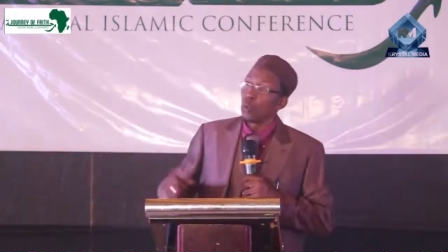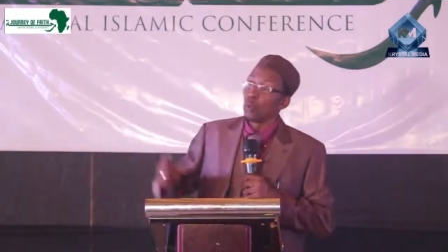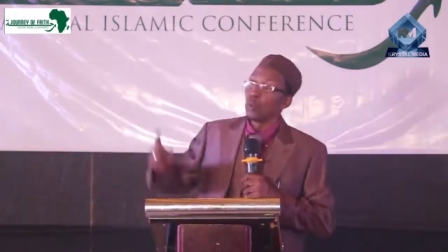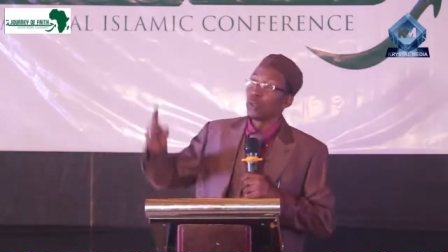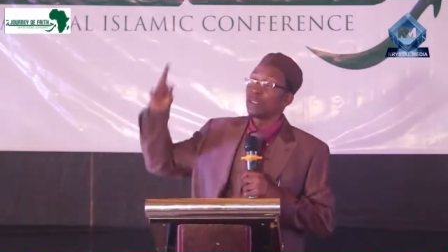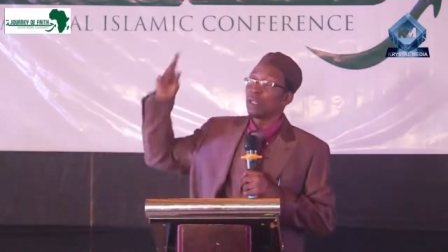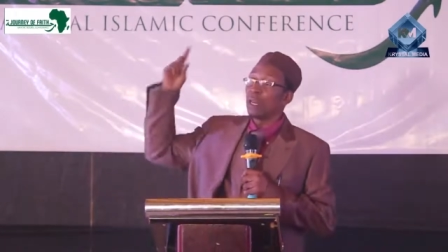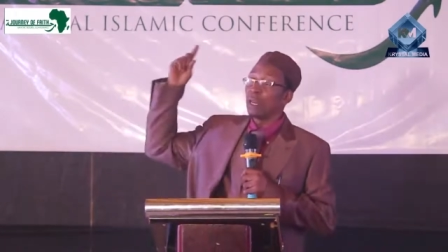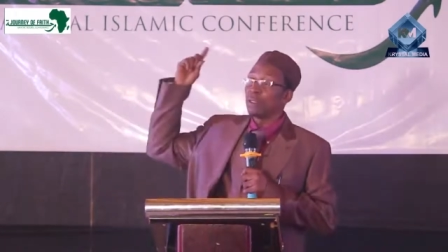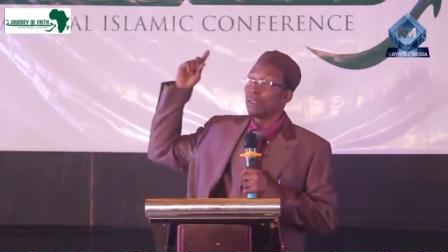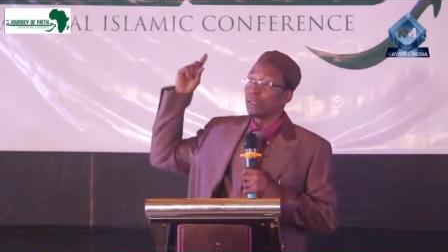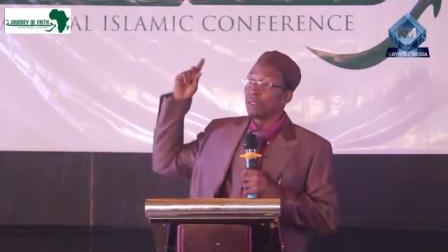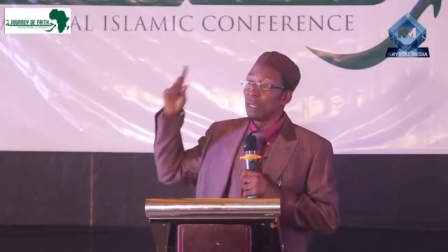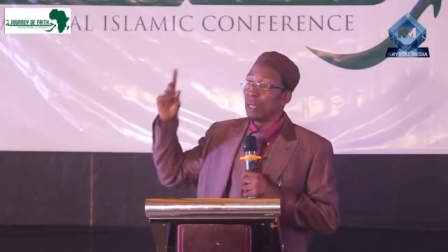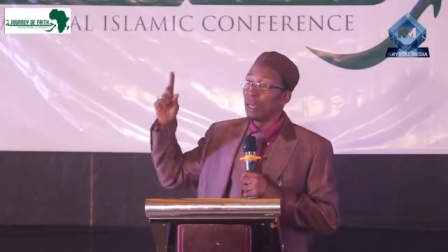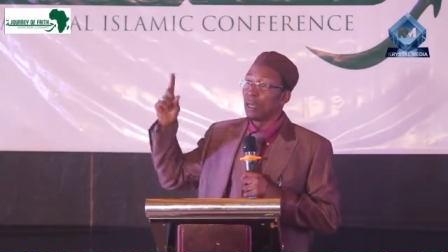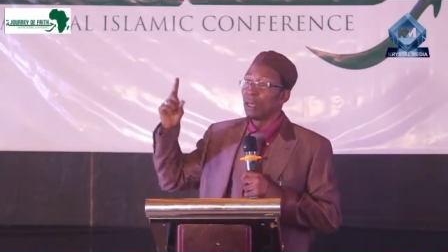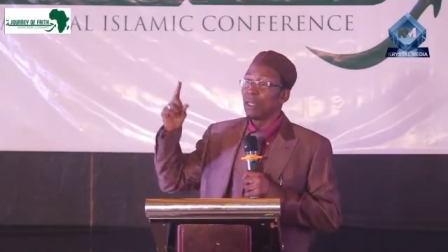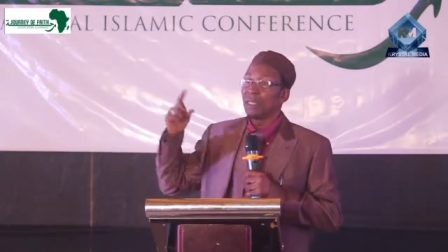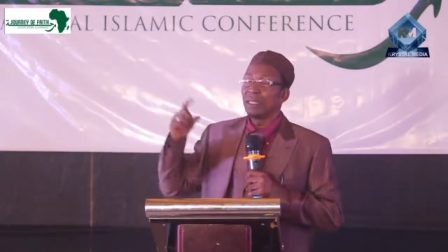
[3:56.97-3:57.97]
with
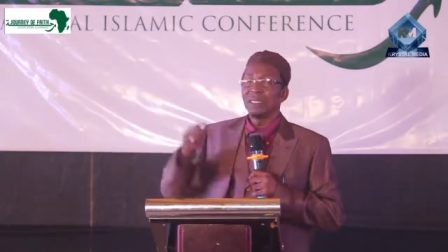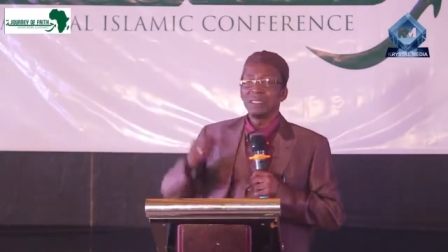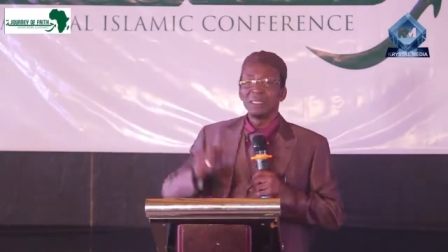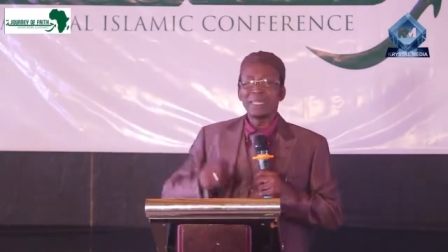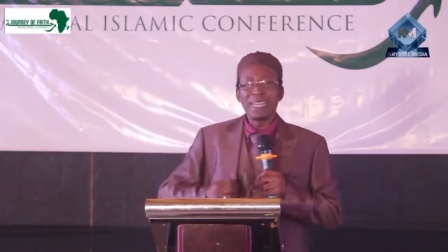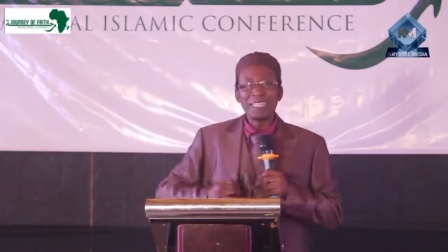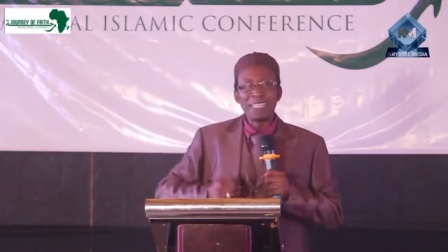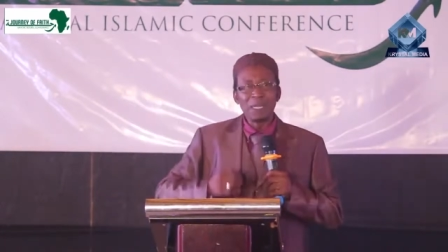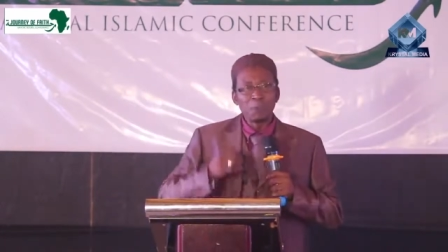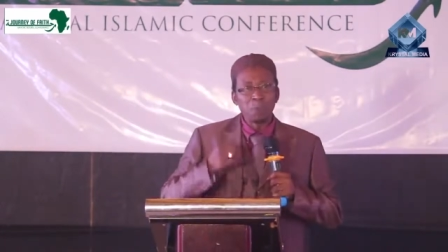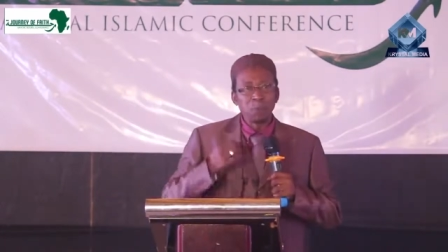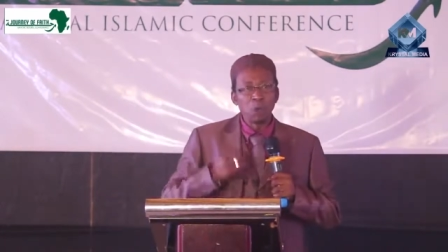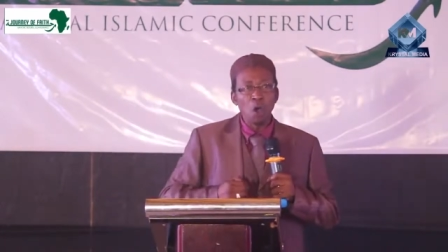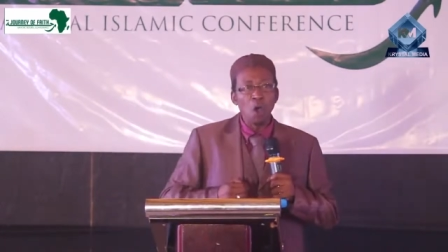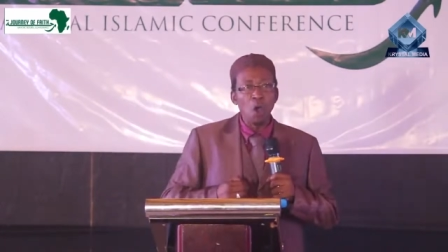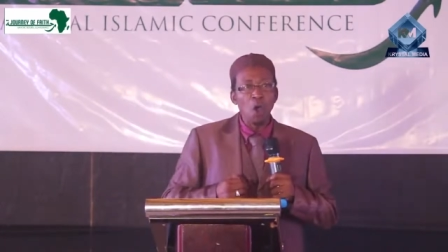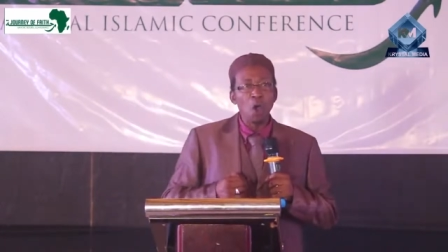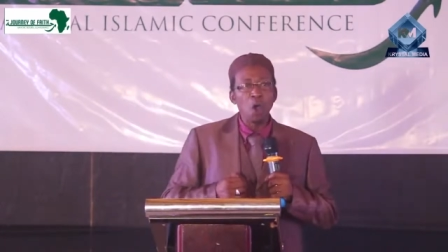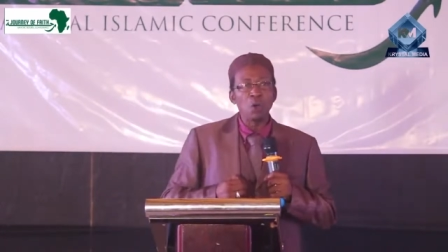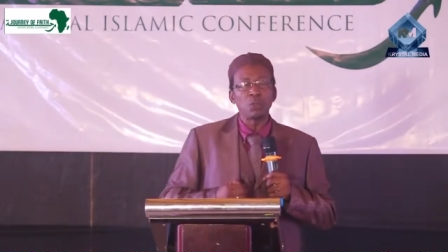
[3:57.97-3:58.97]
Allah than the
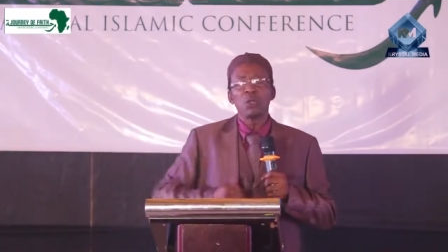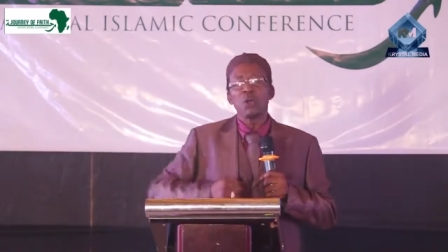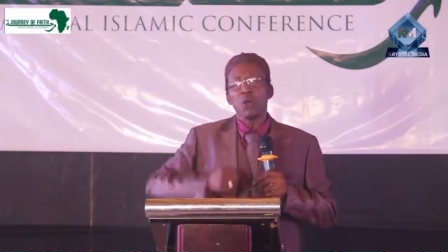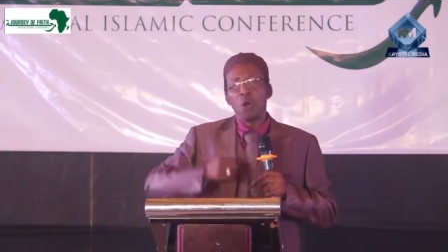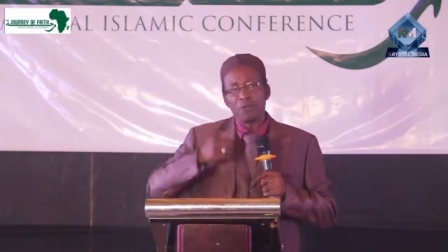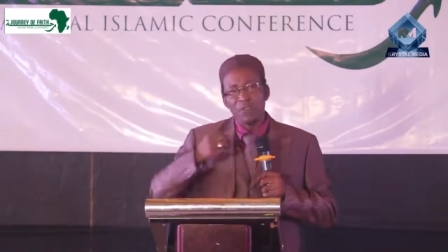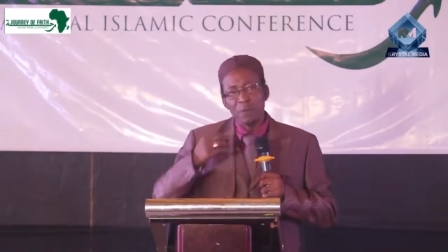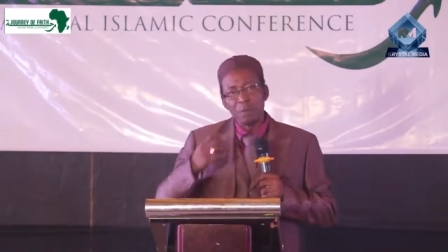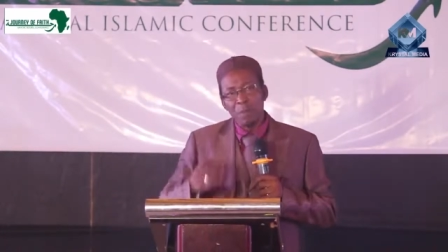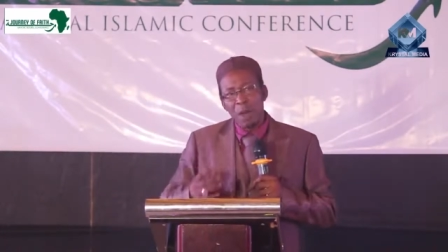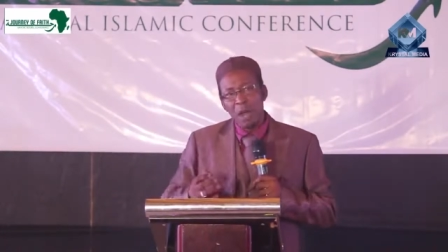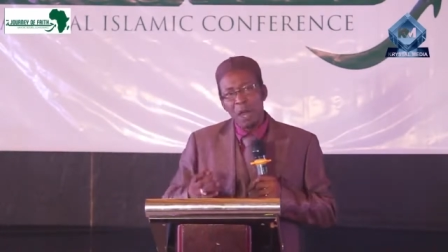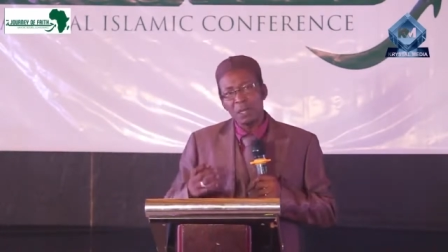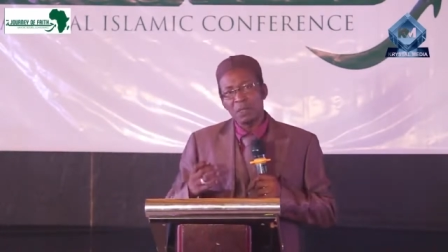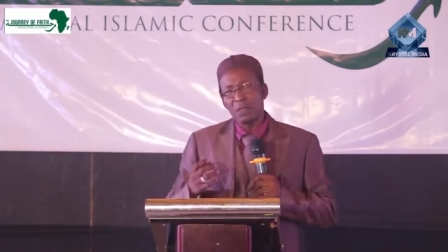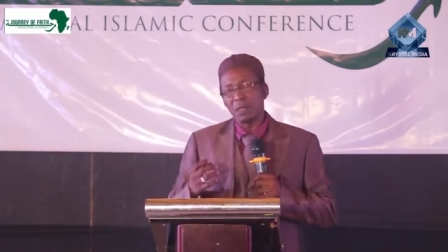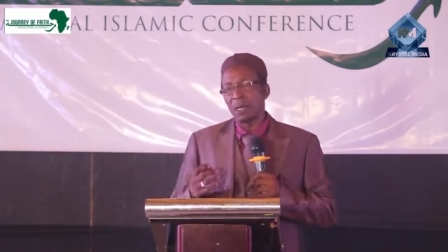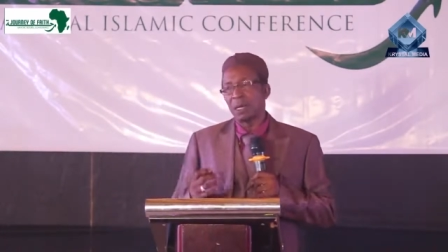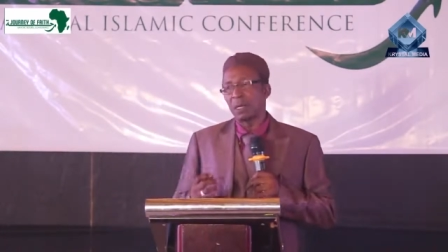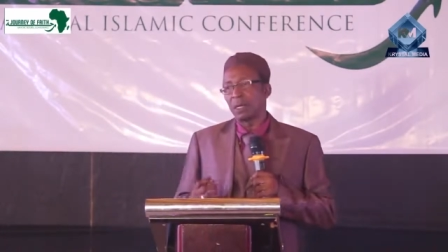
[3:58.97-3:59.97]
blood of a
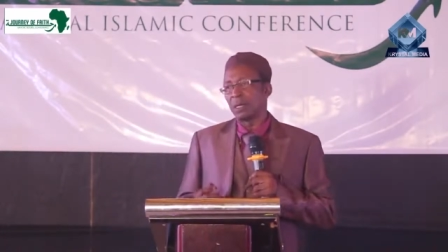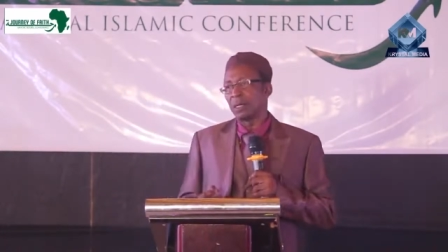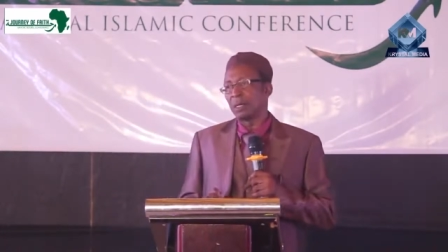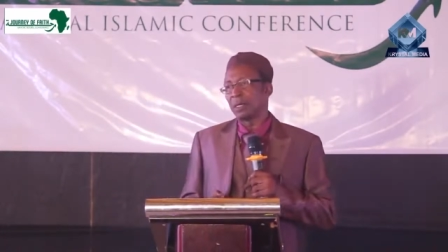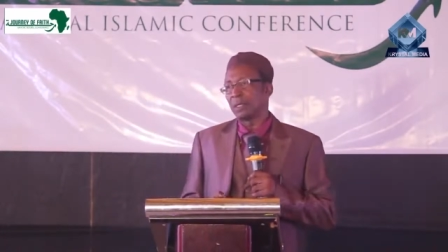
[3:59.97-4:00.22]
martyr.